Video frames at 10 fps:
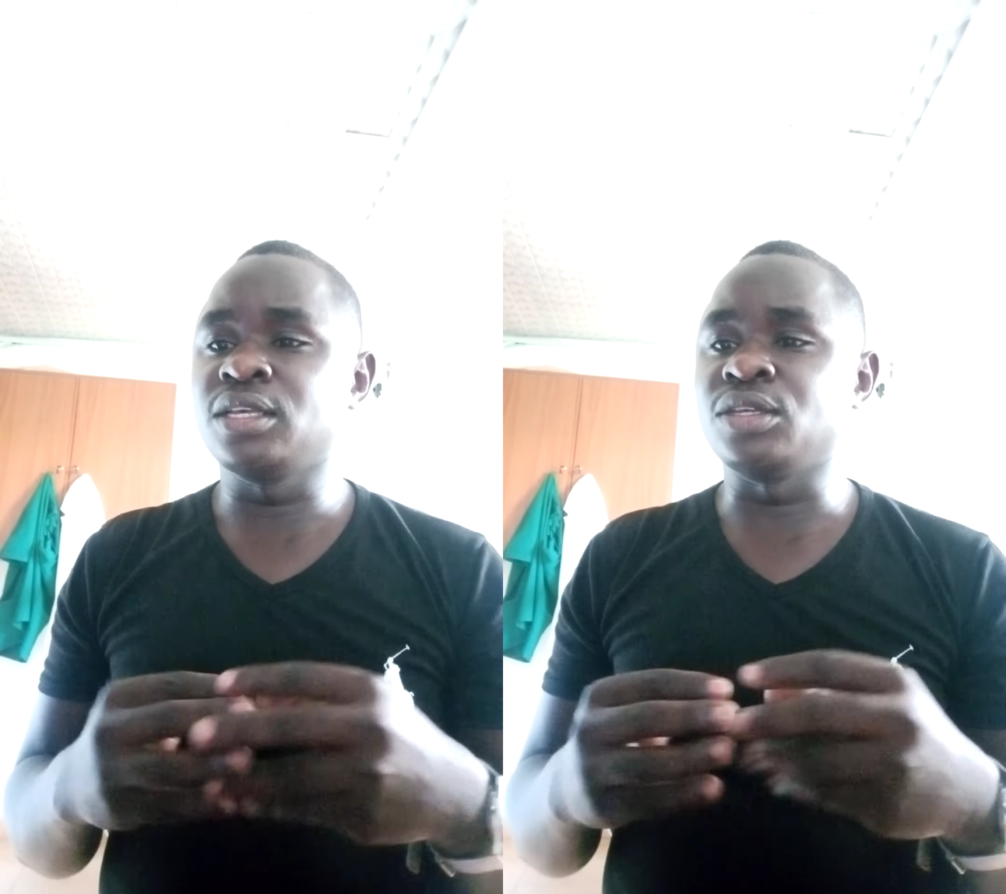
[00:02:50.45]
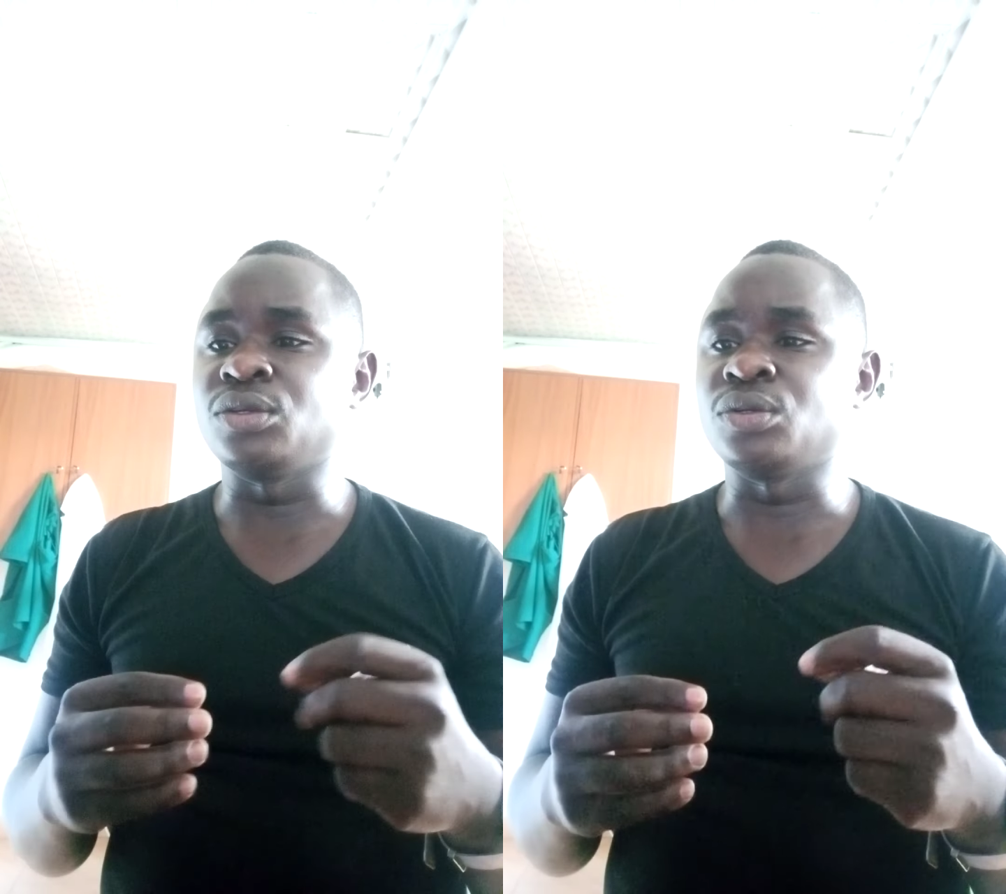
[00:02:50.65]

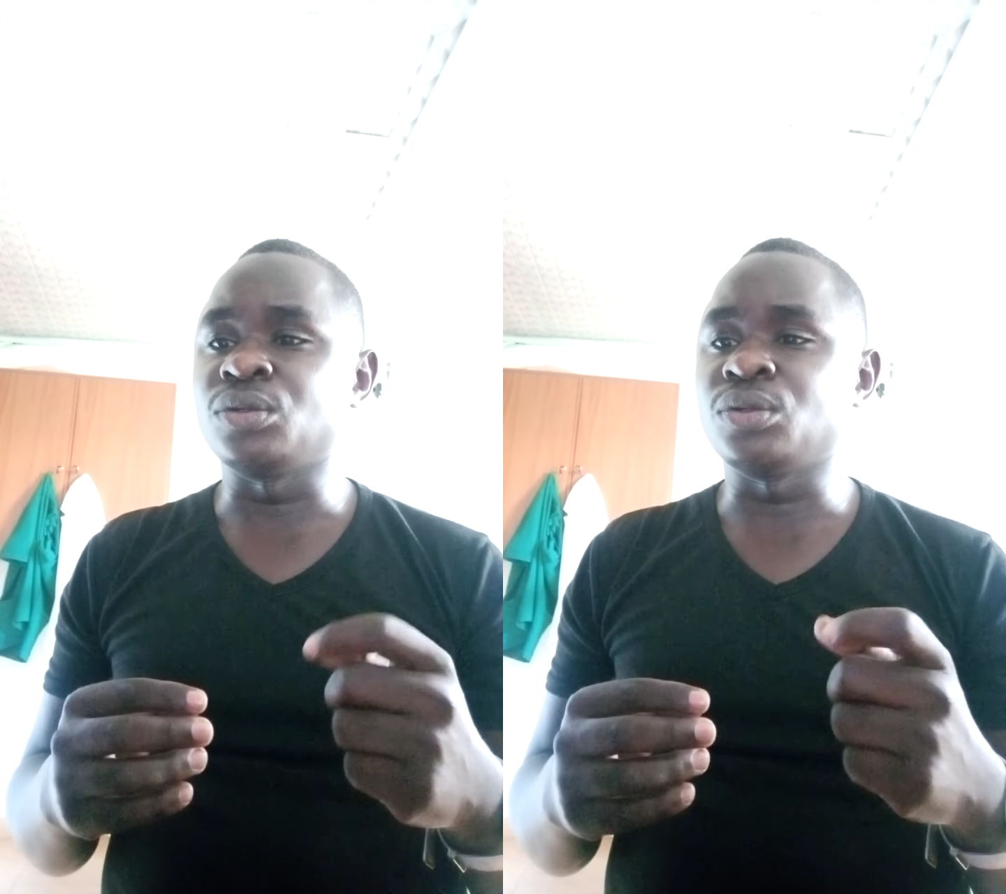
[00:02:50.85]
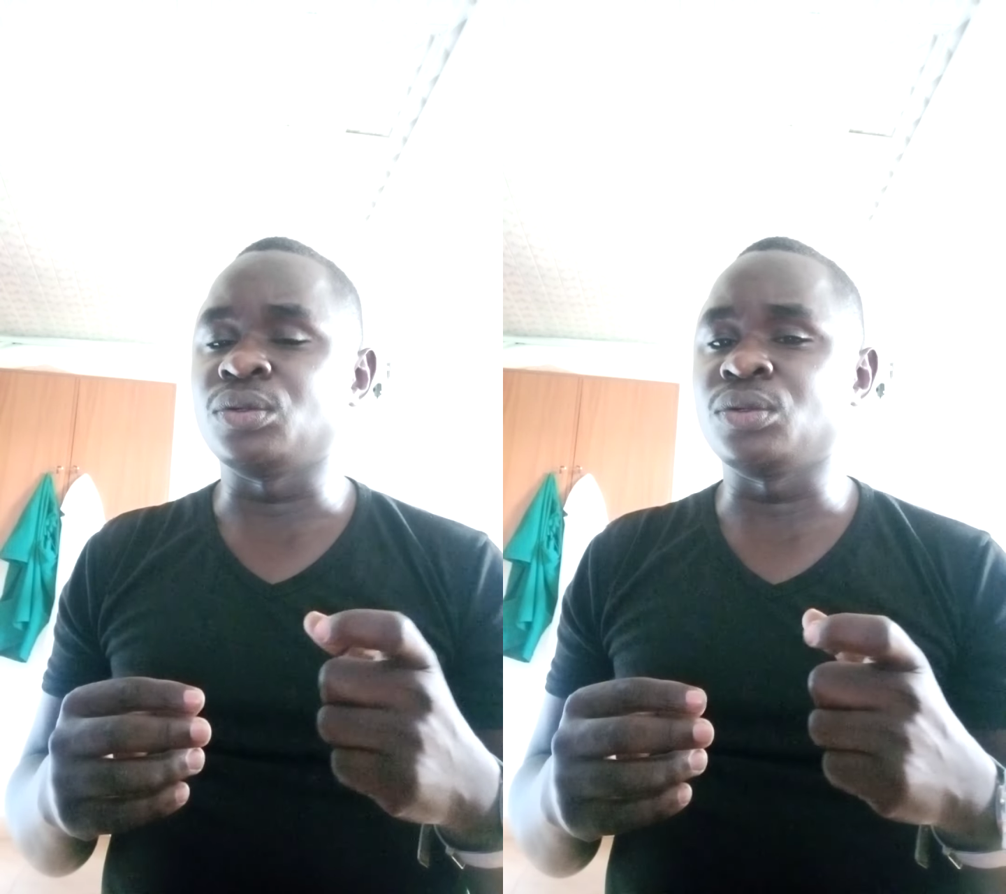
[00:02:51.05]

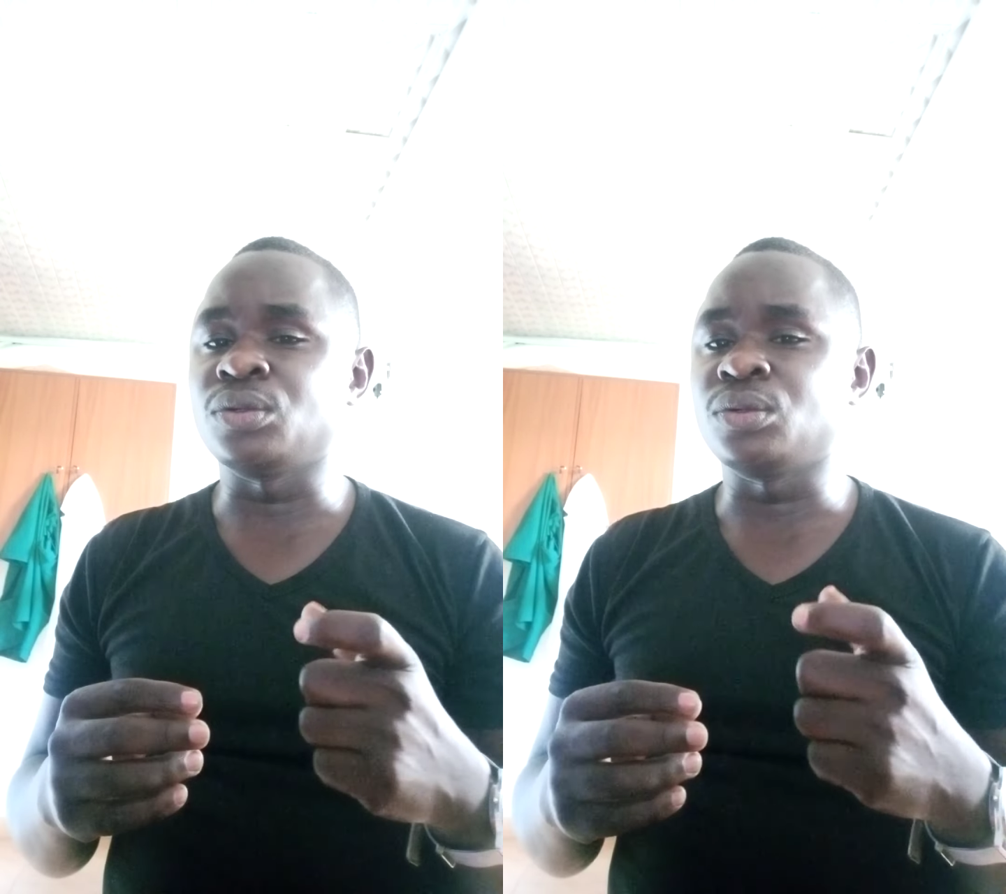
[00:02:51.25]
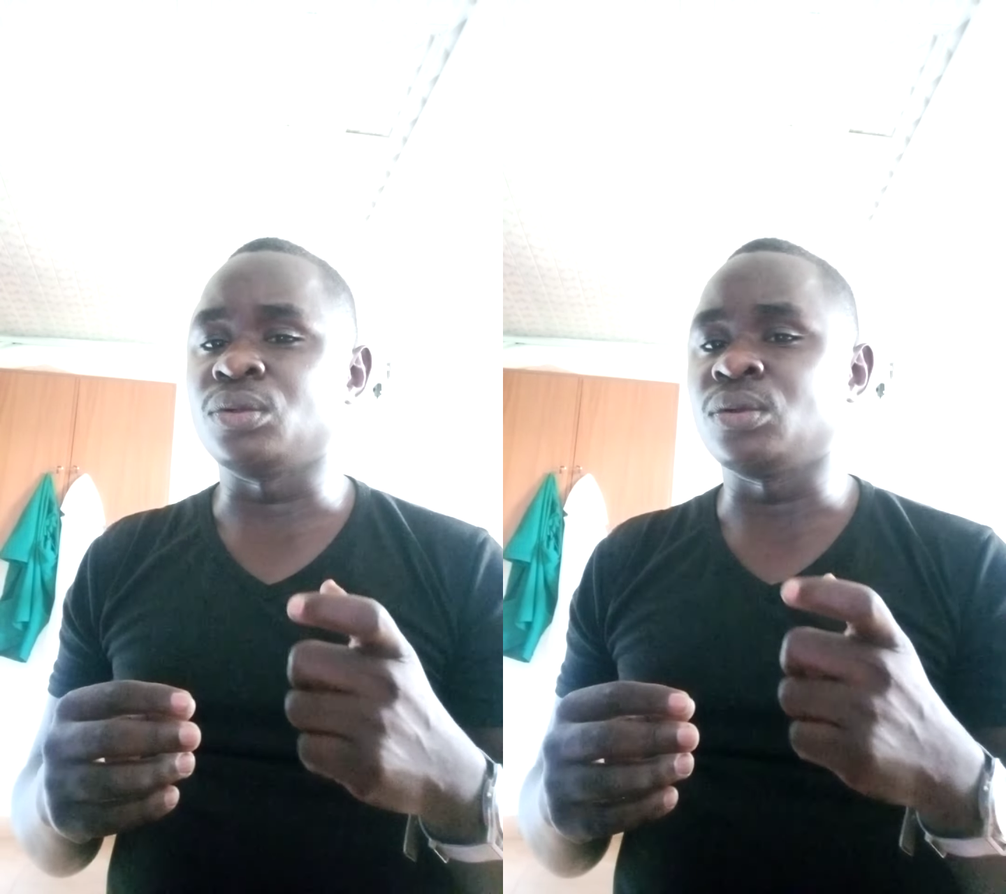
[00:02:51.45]

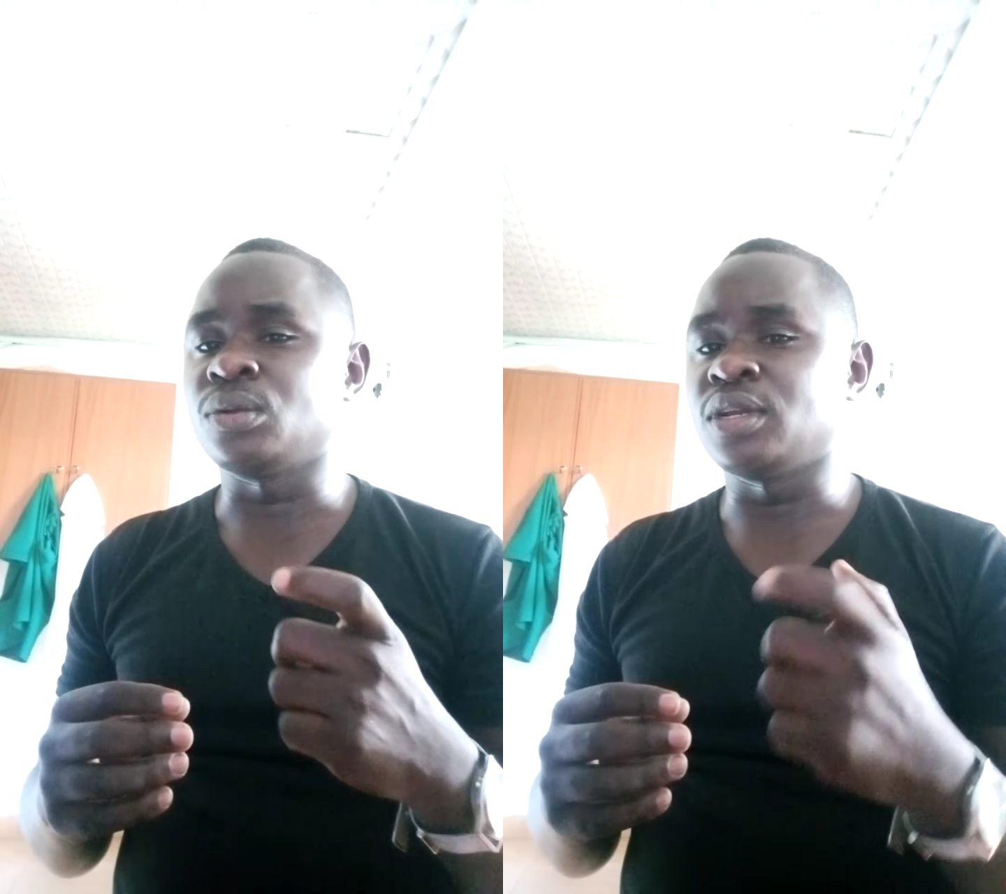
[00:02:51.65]
You